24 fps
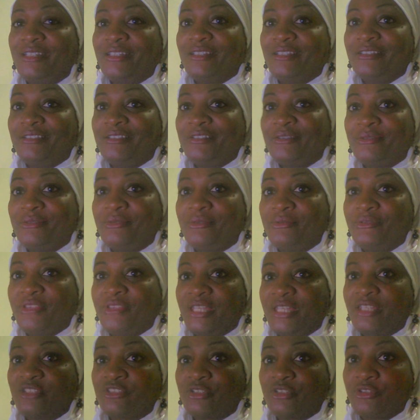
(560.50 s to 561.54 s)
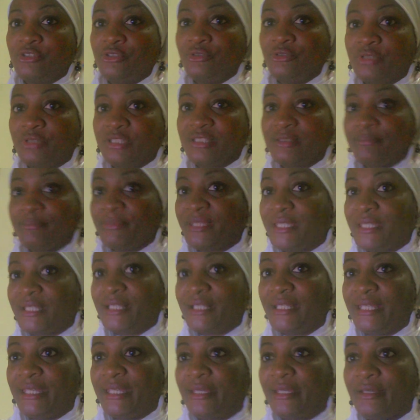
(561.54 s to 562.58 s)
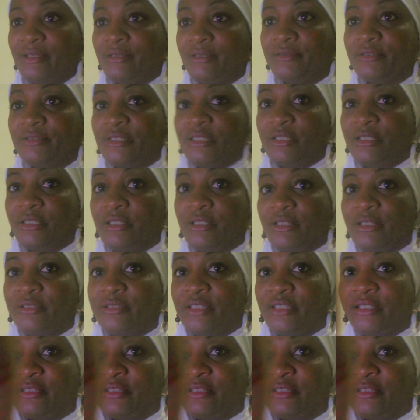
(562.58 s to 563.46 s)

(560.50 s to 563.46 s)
little things so you can be clear. Hold on.